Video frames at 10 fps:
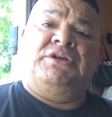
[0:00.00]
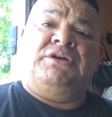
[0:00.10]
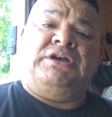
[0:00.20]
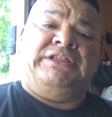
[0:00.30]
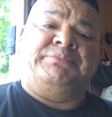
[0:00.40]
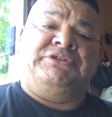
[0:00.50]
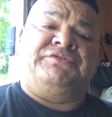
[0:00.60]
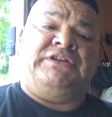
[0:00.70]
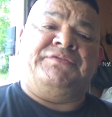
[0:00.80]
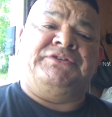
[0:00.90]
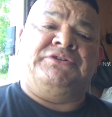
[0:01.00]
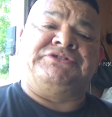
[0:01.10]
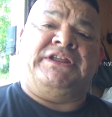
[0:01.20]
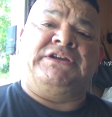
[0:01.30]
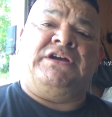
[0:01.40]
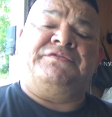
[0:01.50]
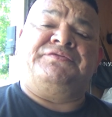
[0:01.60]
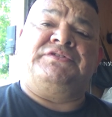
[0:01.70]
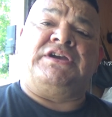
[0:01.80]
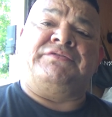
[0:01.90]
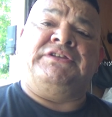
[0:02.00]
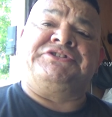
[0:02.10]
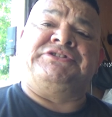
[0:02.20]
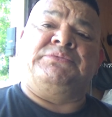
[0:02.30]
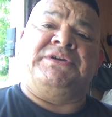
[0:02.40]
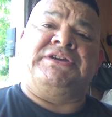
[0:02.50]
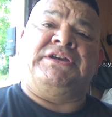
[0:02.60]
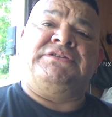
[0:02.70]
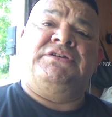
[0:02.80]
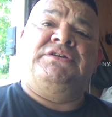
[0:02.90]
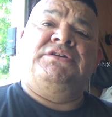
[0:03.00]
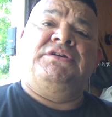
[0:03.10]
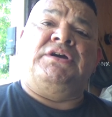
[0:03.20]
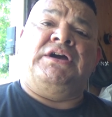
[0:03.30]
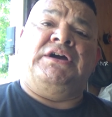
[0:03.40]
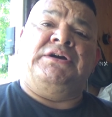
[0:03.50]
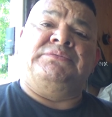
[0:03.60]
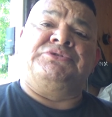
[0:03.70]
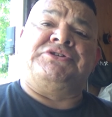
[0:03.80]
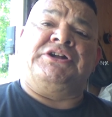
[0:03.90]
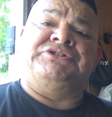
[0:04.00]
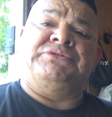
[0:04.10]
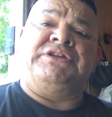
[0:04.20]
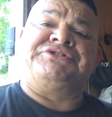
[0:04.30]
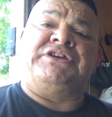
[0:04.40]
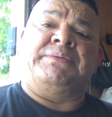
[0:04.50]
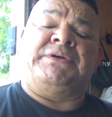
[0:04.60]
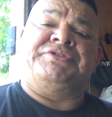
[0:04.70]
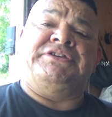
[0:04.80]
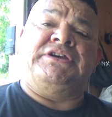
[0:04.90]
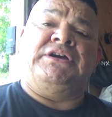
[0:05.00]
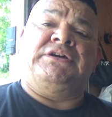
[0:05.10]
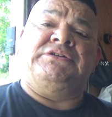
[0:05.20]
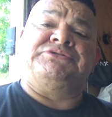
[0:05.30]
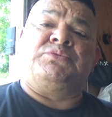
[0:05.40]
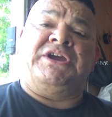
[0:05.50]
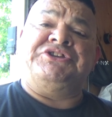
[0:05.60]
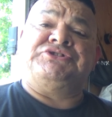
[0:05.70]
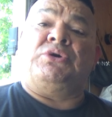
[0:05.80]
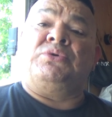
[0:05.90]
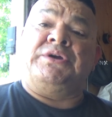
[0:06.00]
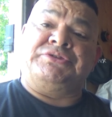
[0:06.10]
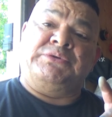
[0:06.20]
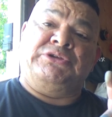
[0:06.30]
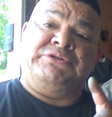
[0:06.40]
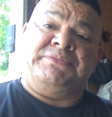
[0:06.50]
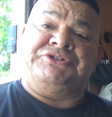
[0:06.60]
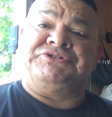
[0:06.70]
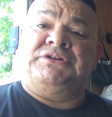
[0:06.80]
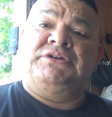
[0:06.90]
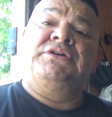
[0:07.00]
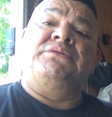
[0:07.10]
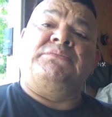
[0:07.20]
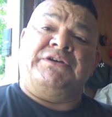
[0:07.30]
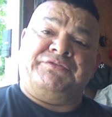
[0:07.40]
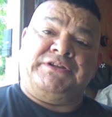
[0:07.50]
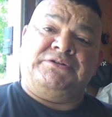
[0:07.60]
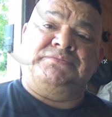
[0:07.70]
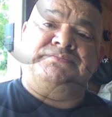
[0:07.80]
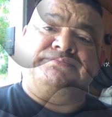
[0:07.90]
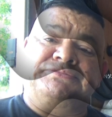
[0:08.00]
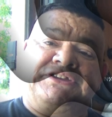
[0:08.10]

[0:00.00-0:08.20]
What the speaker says: Lead Bullets for Life here, signing off. Have an excellent weekend. We'll talk to you next time at the range or at the reloading bench. Bye for now. Take